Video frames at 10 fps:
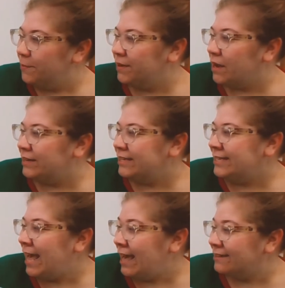put on his
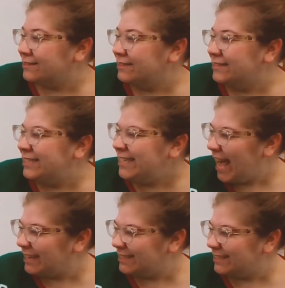hat,
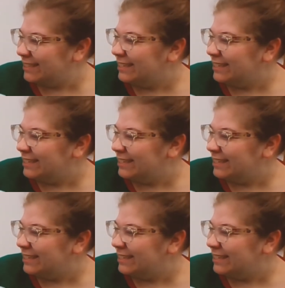zat,